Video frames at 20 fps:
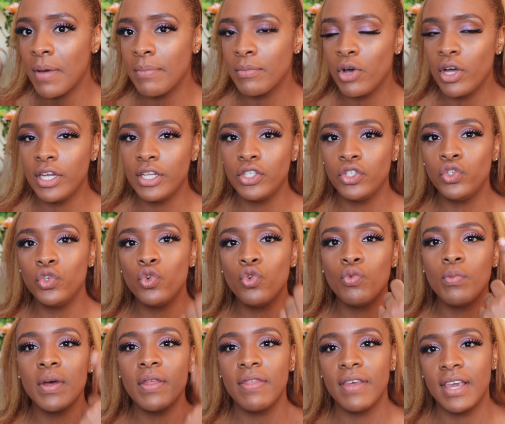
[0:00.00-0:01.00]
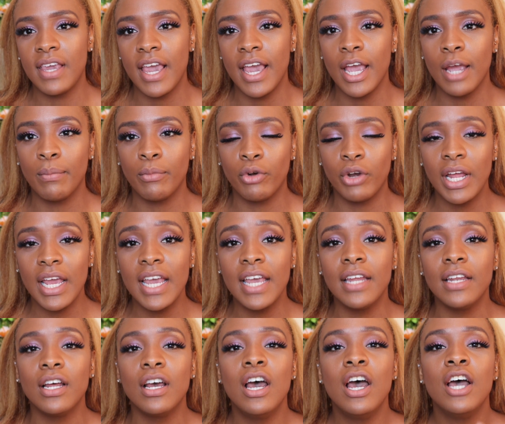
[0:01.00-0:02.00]
I'm gonna zoom the camera
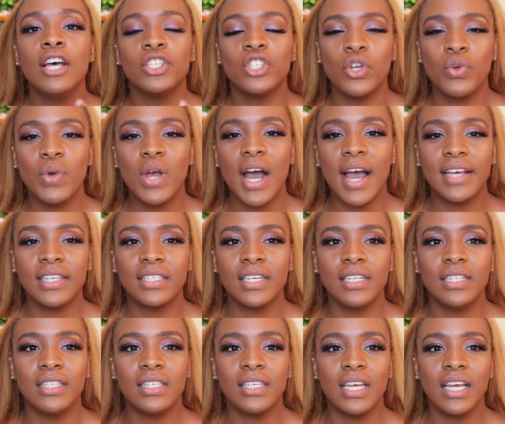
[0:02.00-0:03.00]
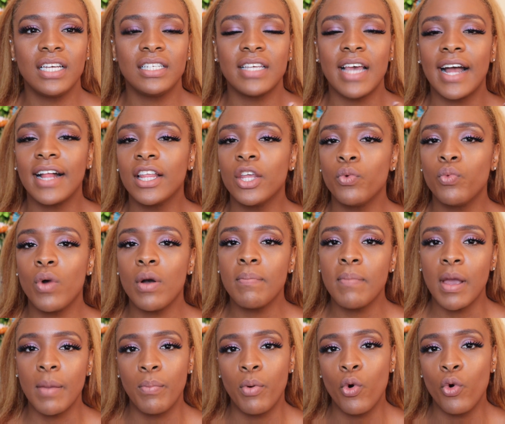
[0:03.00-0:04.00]
in so you guys can see exactly what
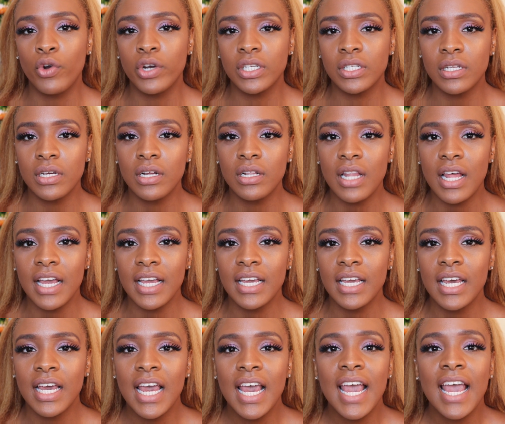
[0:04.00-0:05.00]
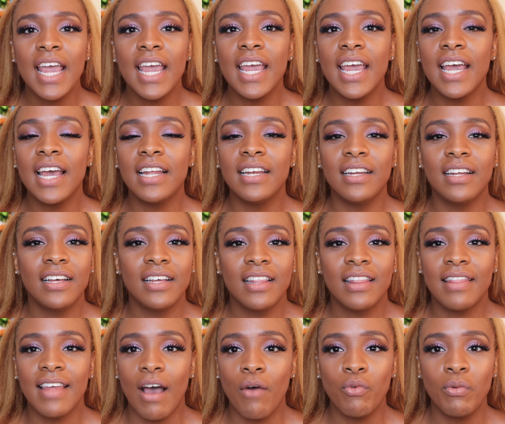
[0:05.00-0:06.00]
my pores look like, and
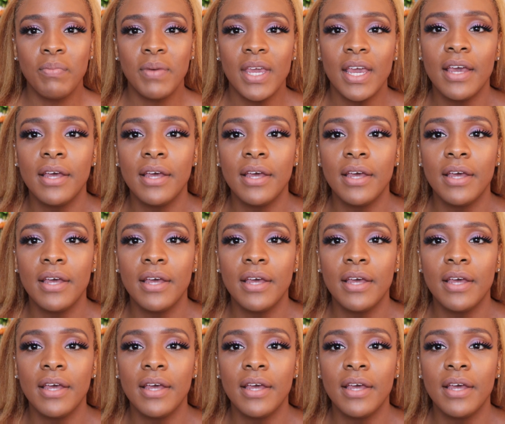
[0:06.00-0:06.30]
that will be